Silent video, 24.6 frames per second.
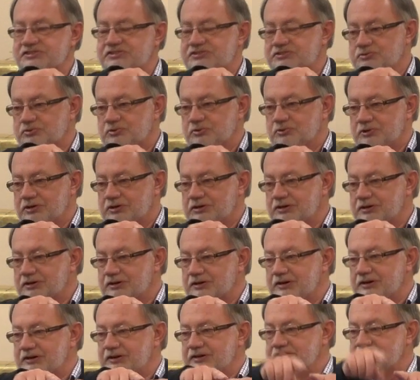
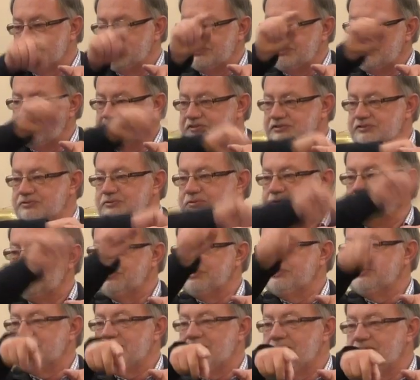store, and the Sears store
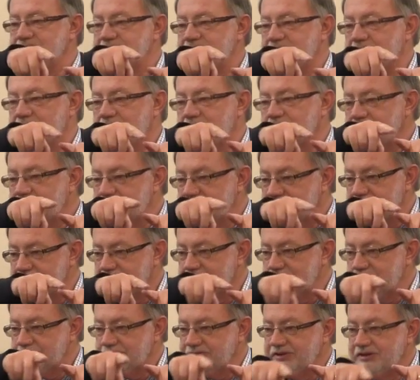was downtown like
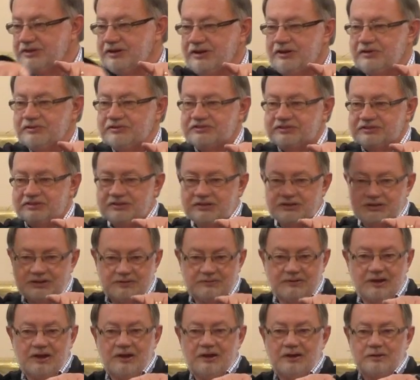everything else, and it
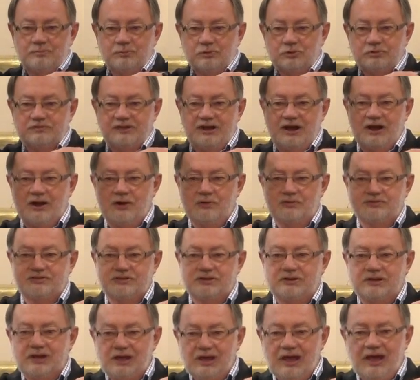had moved out.
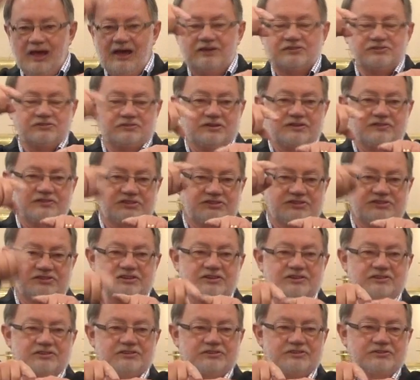And actually, the
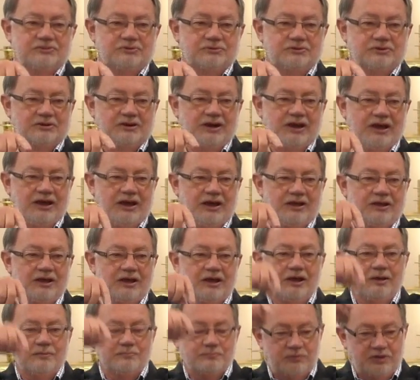Sears store had
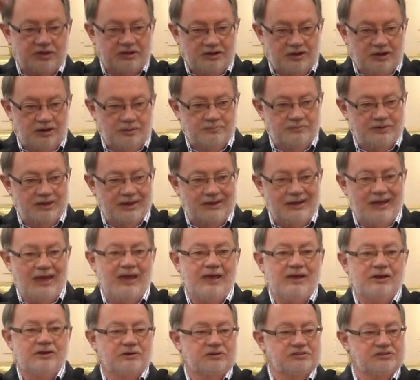become an
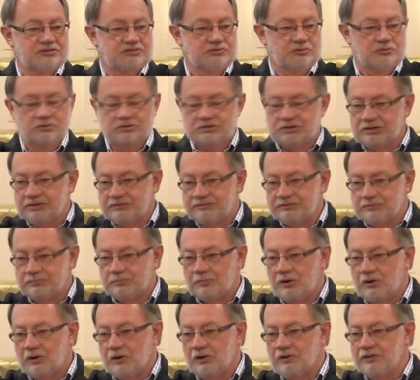anchor store of the
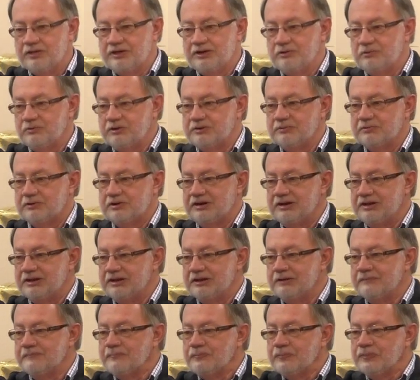mall that we were
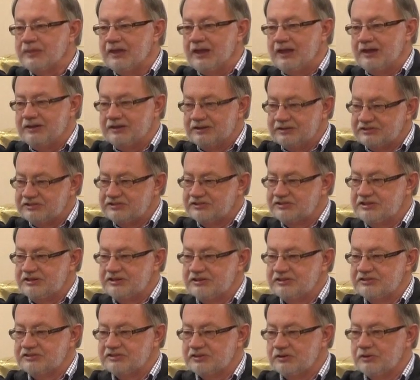in, and then
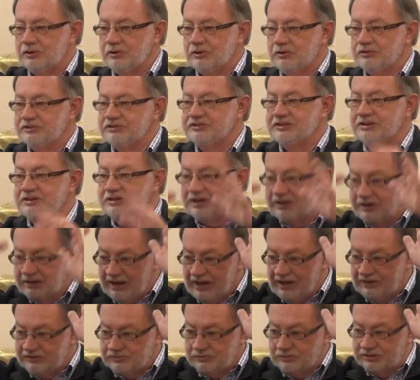Sears closed, and they
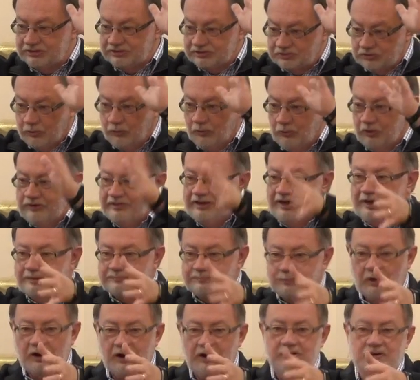actually tore
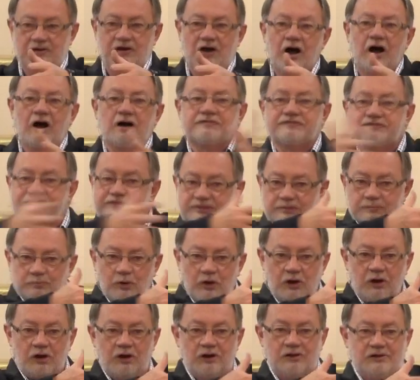that part off the
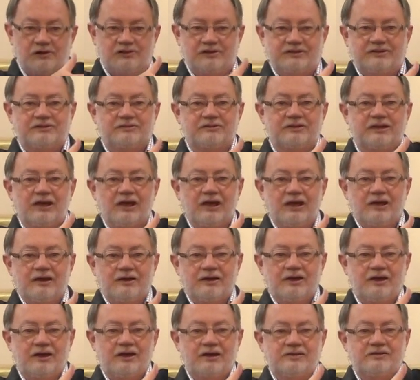mall. And
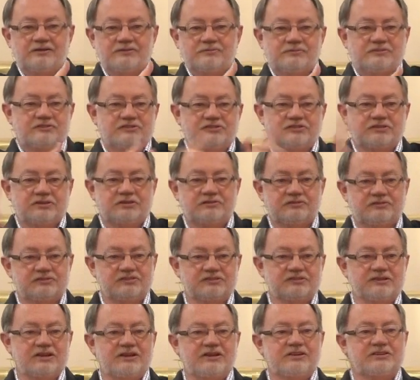and instead of
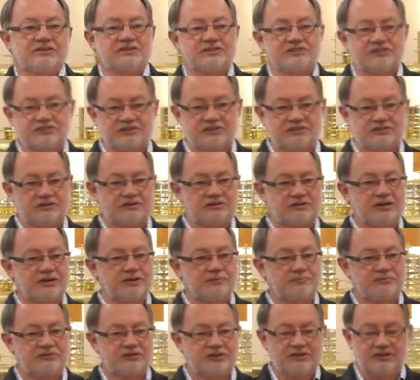just letting it sit there
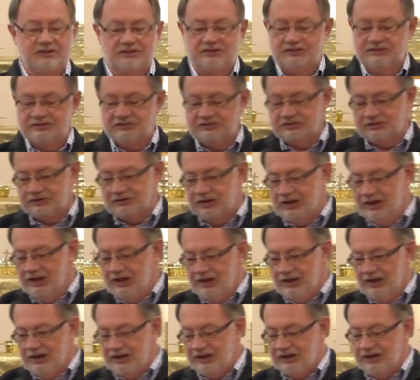empty. And so
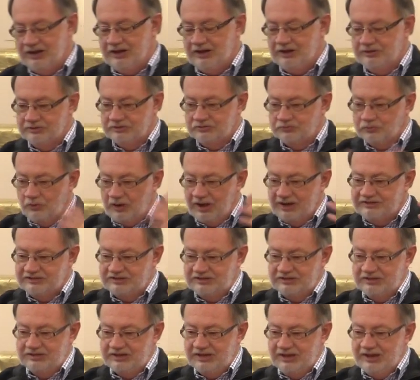uh, I was
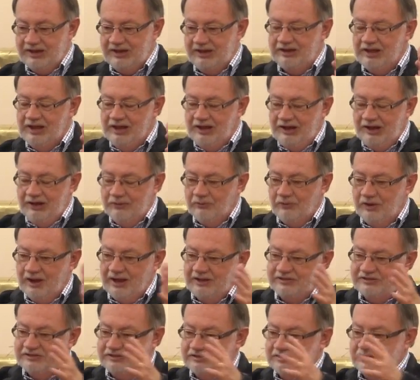watching that. I
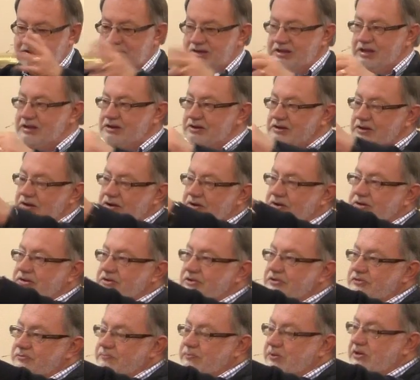watched, and, and on
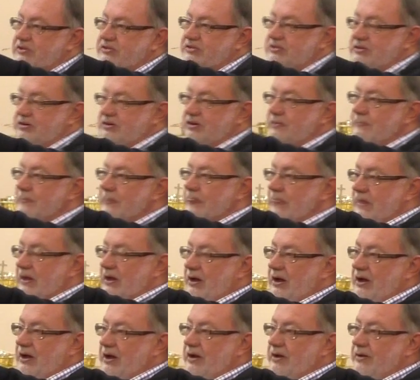this picture,
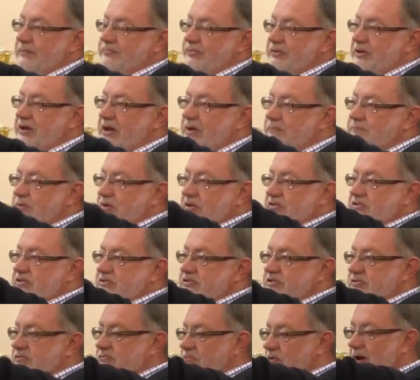uh, they had
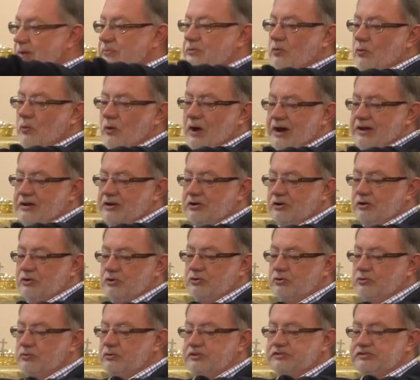pictures of Robert Wadlow,
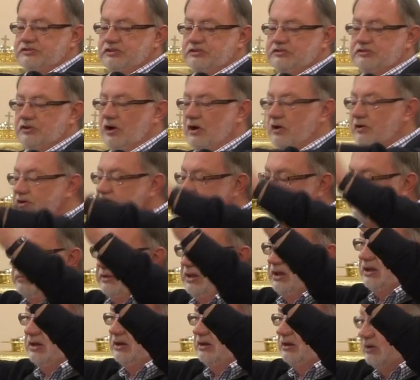who was the tallest
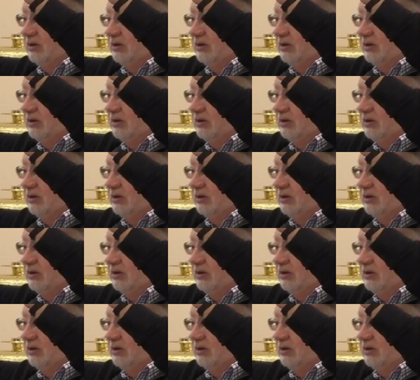man